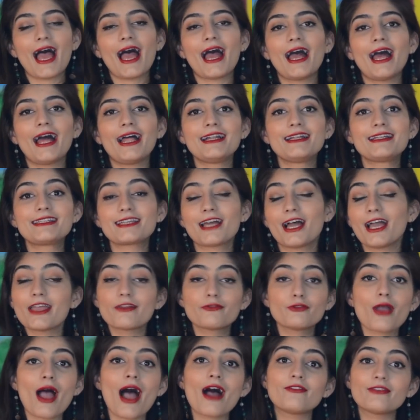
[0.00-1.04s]
And
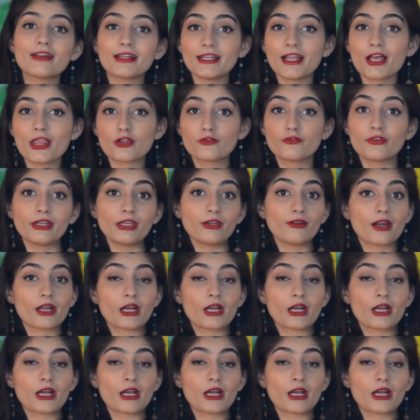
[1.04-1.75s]
if you have any other video